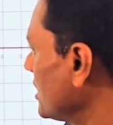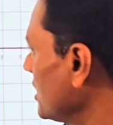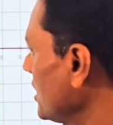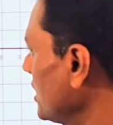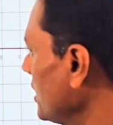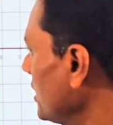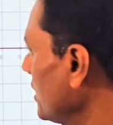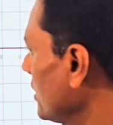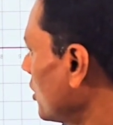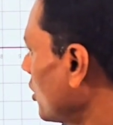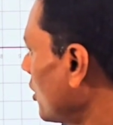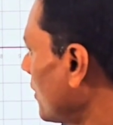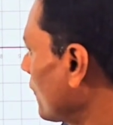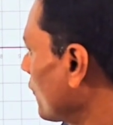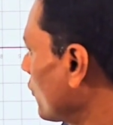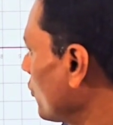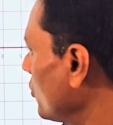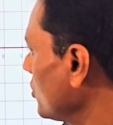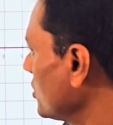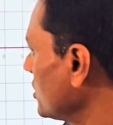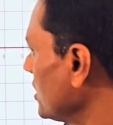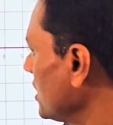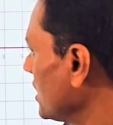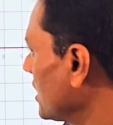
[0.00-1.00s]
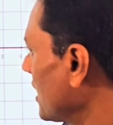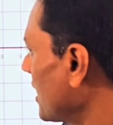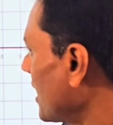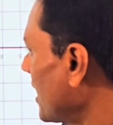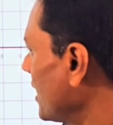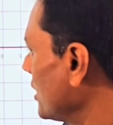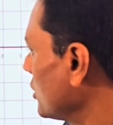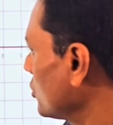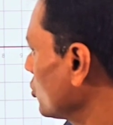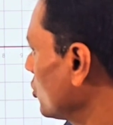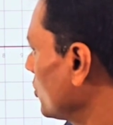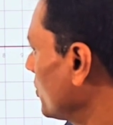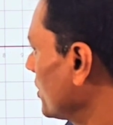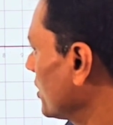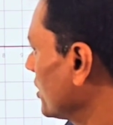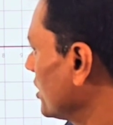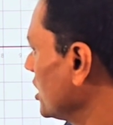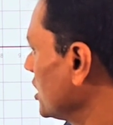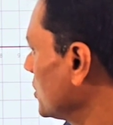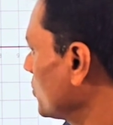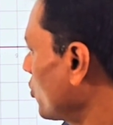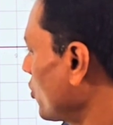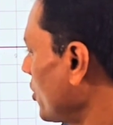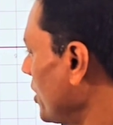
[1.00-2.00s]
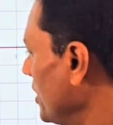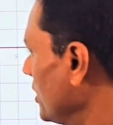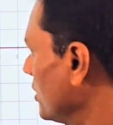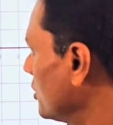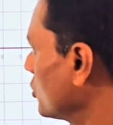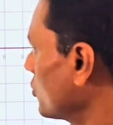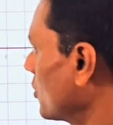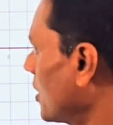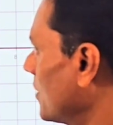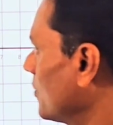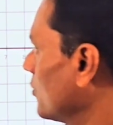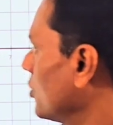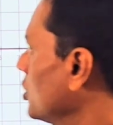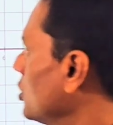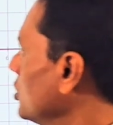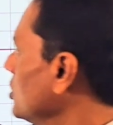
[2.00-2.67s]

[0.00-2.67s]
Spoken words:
see, of course it lies over this point. So I'm